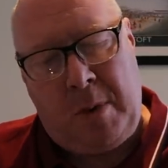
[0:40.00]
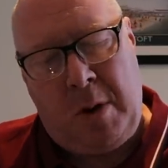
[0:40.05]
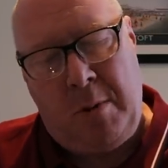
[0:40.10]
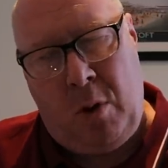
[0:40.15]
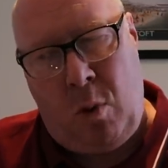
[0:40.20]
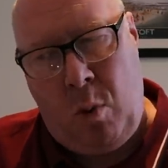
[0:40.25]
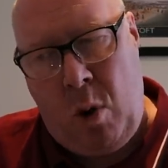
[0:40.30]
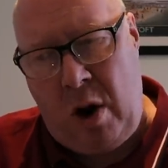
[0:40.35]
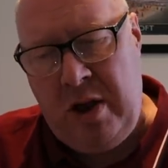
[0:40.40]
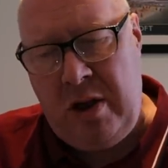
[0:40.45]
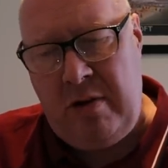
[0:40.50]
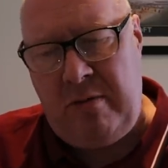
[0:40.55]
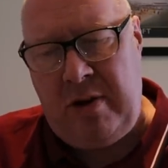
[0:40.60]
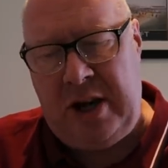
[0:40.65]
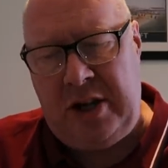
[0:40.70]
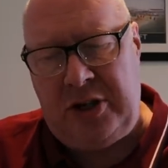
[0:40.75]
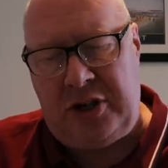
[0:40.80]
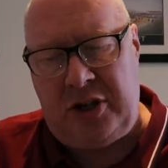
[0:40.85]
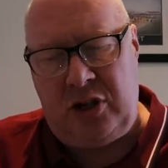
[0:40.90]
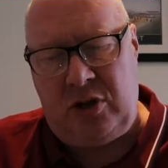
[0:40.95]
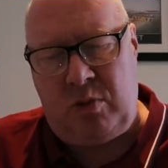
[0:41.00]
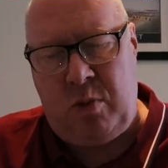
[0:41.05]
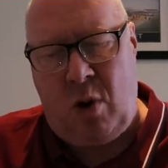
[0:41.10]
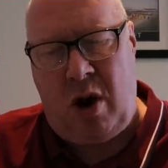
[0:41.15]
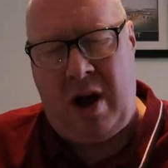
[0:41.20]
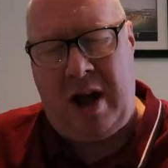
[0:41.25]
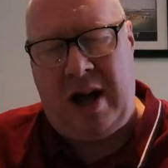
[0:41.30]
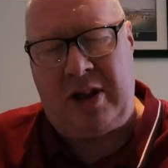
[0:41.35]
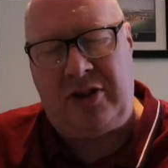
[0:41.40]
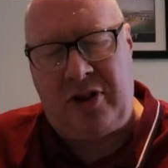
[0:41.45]
But one of the reasons
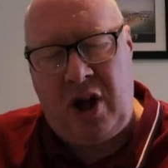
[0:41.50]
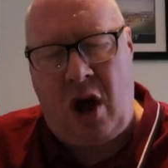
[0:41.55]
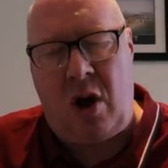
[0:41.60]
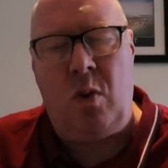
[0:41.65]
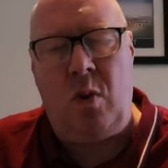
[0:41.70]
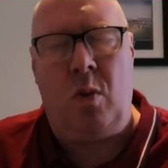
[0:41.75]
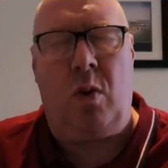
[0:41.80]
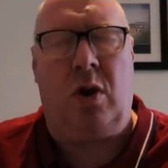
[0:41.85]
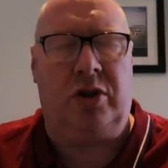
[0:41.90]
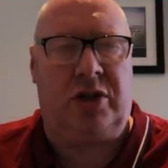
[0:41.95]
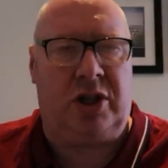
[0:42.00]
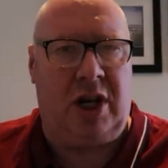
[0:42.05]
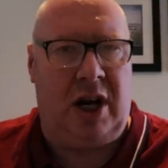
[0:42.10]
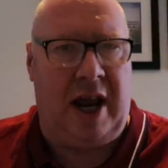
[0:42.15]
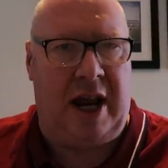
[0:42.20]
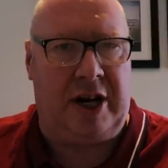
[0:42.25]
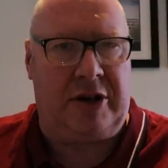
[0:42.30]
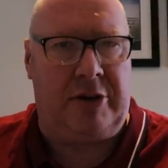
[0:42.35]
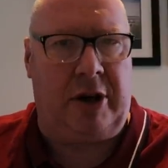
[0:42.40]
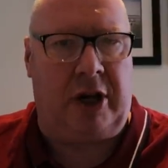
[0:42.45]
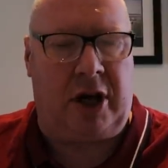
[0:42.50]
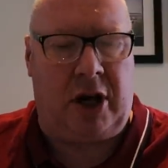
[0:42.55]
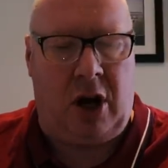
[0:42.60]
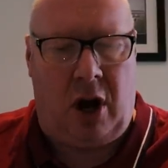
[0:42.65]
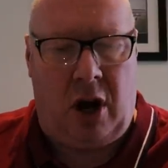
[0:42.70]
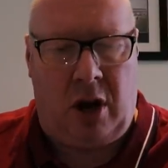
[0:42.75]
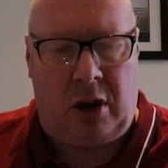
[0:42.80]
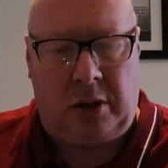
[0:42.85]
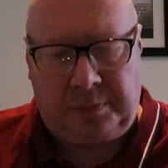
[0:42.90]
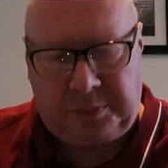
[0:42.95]
why I don't want an electric
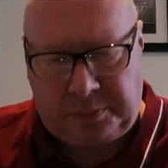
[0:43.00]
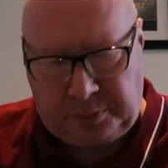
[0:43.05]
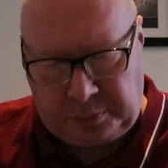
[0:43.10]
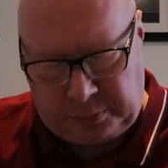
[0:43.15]
car,